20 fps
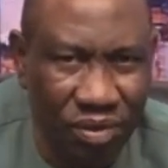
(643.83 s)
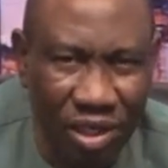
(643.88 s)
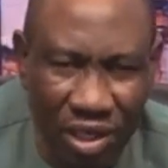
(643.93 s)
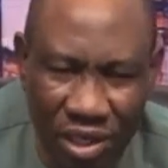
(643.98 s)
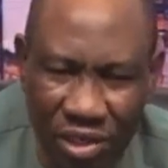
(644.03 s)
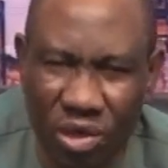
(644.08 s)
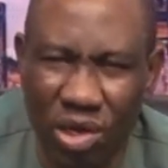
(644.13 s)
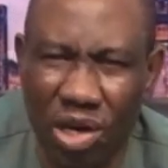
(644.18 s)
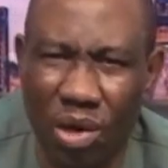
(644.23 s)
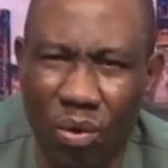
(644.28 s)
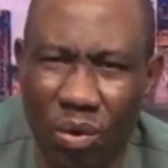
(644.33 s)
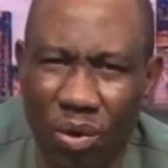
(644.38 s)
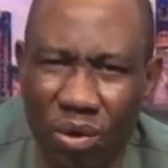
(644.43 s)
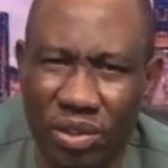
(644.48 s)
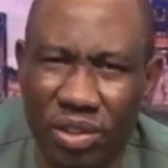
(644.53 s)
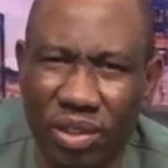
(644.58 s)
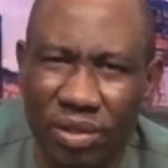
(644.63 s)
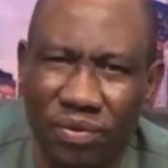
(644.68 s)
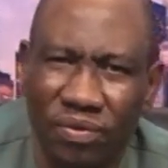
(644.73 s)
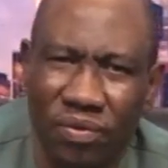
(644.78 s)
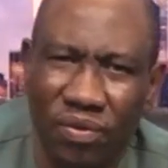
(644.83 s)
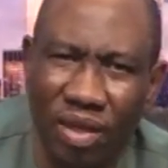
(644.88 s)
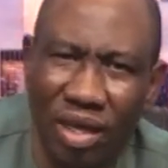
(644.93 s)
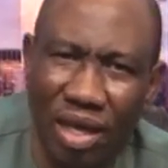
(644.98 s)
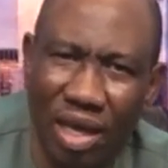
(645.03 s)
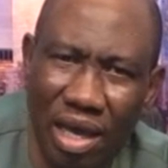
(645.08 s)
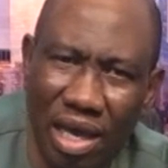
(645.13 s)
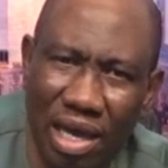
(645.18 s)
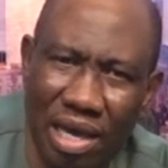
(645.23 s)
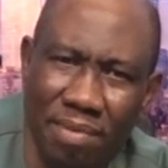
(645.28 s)
In other words,
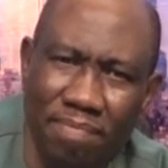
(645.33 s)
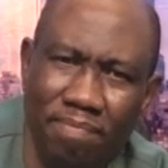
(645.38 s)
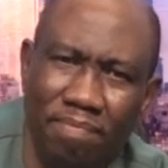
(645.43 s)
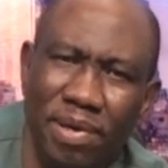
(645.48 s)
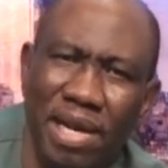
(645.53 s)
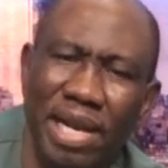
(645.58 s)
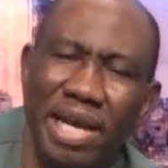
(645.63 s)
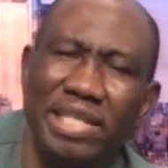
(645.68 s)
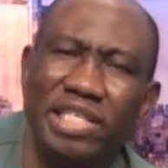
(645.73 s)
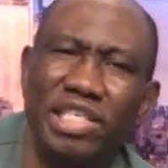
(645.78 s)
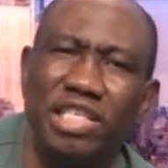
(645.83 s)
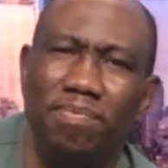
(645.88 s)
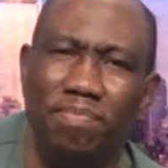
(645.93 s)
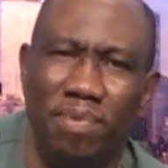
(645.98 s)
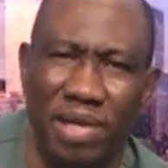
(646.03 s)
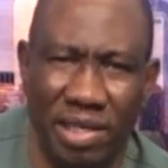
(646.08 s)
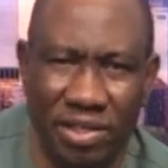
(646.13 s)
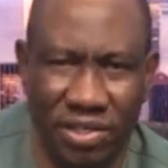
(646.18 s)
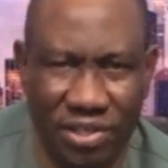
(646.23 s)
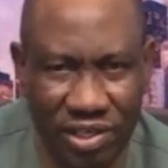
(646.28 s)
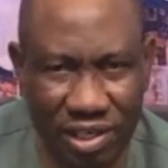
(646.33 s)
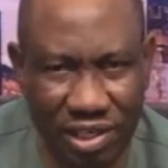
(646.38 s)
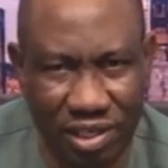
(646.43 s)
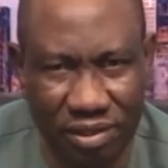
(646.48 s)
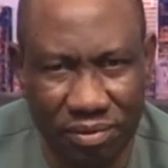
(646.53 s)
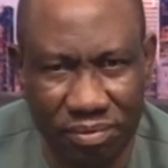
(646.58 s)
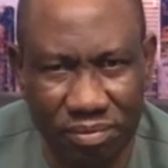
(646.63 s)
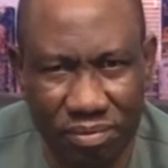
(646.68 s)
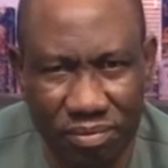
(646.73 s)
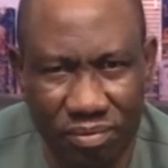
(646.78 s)
a blessed person
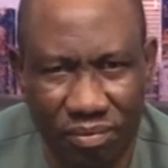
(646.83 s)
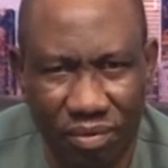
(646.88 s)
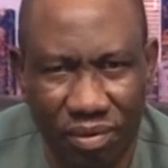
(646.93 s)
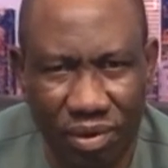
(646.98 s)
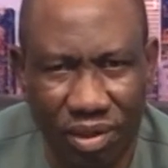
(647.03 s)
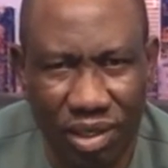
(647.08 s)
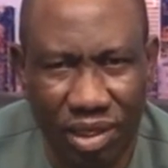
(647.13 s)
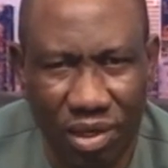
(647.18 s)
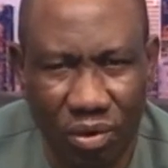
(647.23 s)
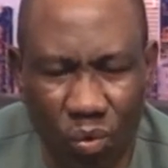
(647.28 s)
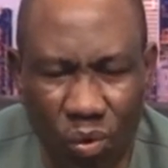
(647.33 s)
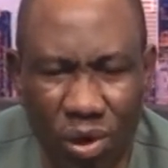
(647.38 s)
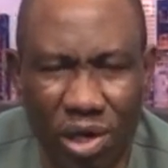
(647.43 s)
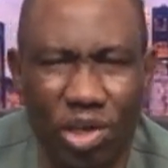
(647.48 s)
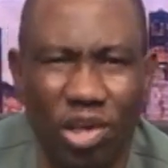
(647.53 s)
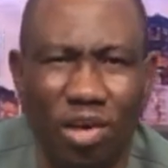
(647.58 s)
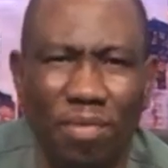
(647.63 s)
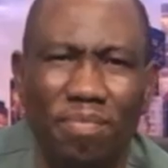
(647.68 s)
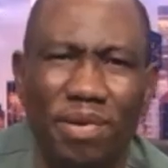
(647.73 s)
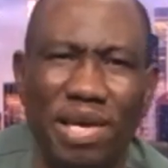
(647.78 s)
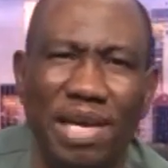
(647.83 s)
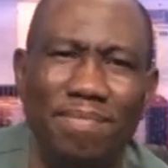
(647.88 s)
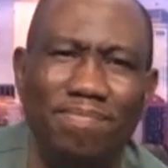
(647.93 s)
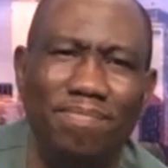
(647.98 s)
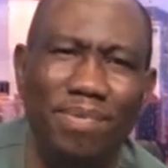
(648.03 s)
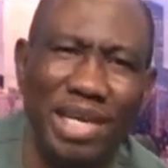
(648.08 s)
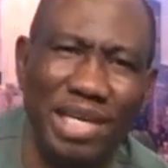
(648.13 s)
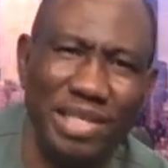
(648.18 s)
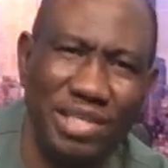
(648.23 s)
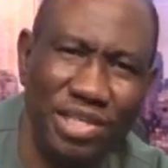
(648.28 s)
will not be a
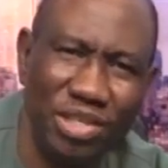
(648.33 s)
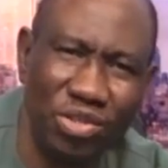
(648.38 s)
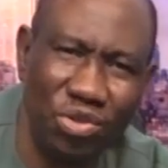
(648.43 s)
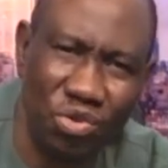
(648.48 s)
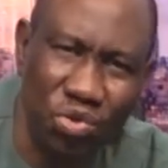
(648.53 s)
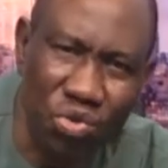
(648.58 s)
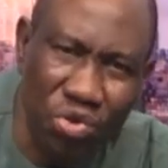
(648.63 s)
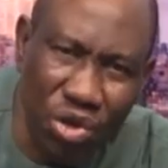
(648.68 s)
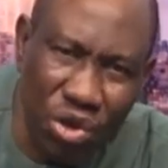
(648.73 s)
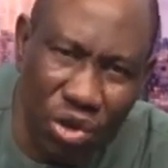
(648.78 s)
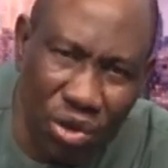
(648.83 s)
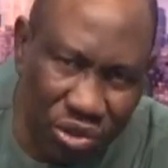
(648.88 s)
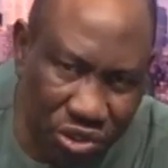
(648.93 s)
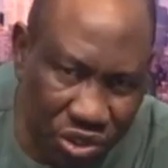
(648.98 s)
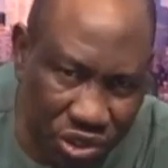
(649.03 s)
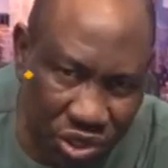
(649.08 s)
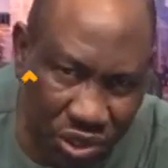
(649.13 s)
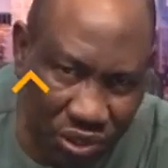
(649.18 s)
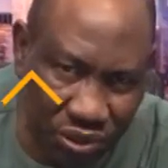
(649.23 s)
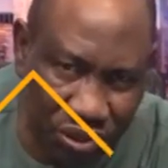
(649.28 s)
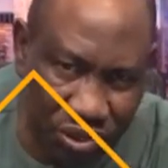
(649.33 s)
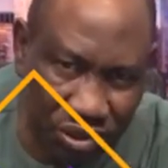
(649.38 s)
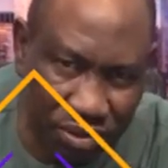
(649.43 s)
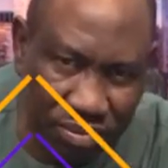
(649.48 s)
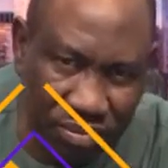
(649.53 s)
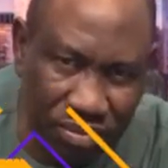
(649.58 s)
blessing to your church